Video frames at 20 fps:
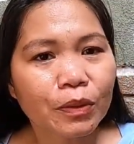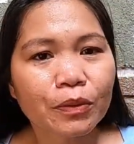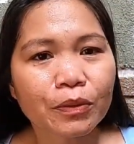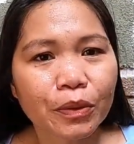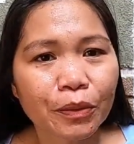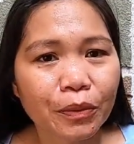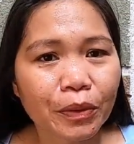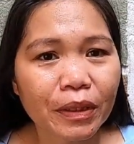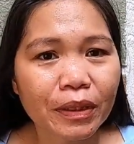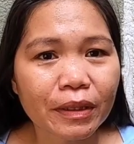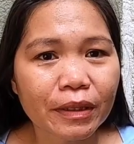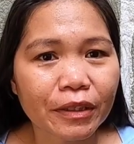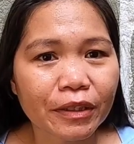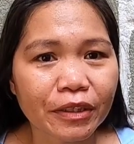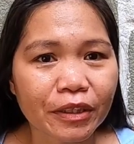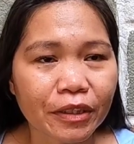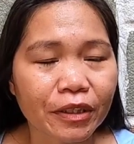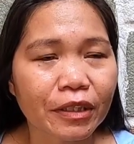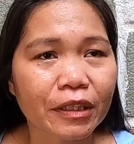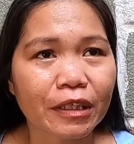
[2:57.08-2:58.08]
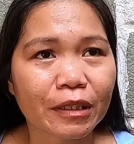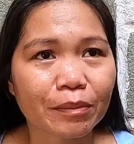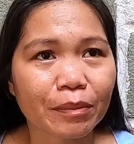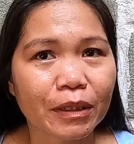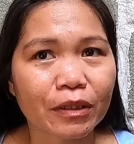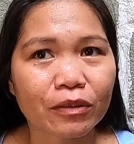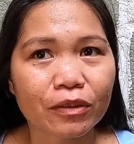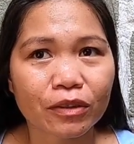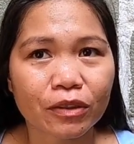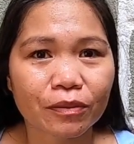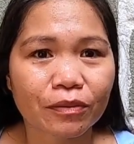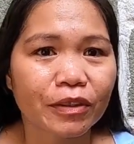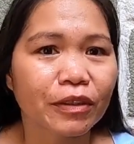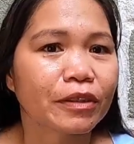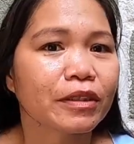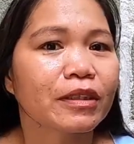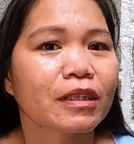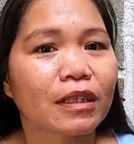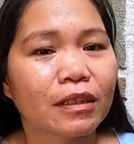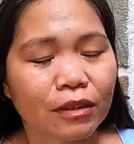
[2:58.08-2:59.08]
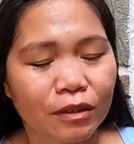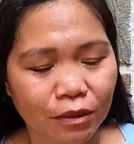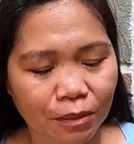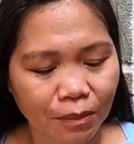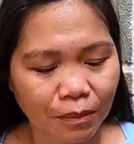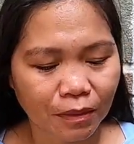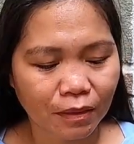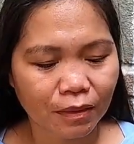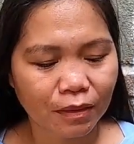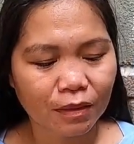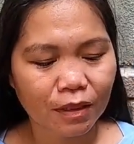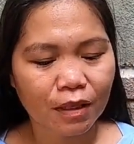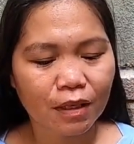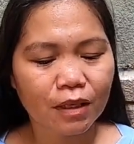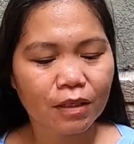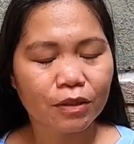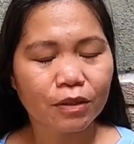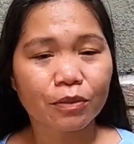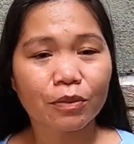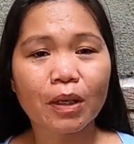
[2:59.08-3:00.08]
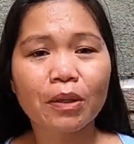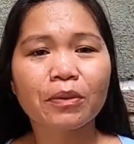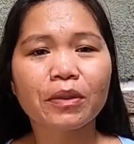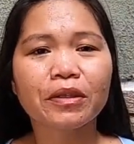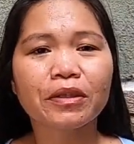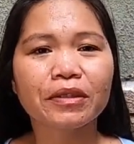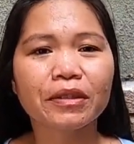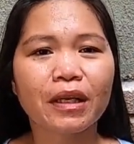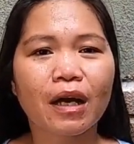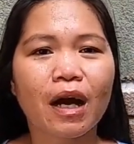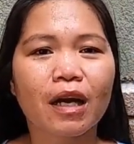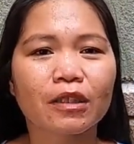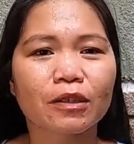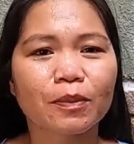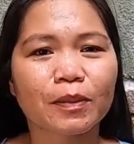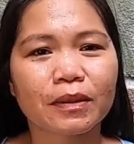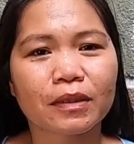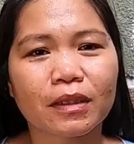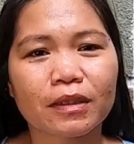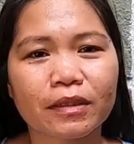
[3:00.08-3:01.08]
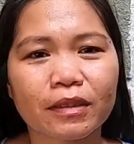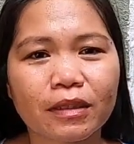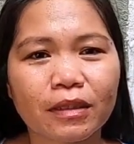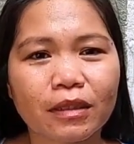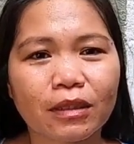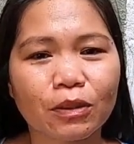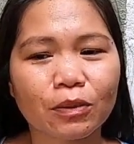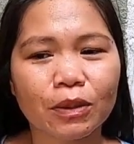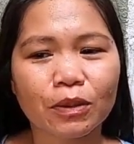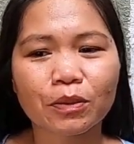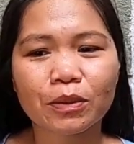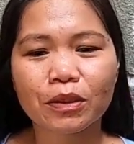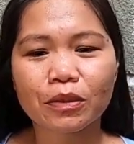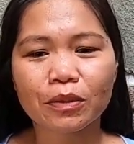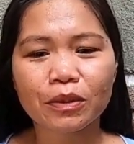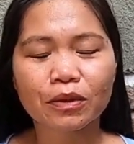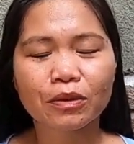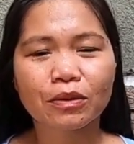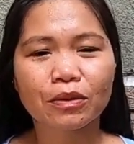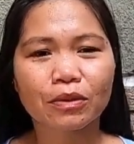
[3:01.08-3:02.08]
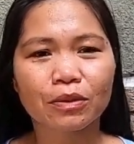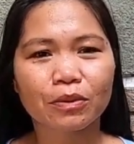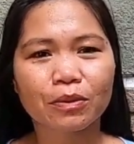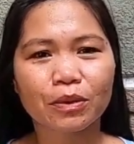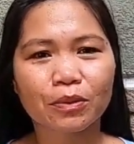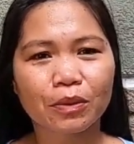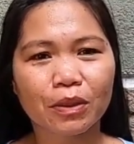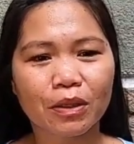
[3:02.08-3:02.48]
we went there early because of her symptoms. So while we're in the hospital, this is what we're going to do when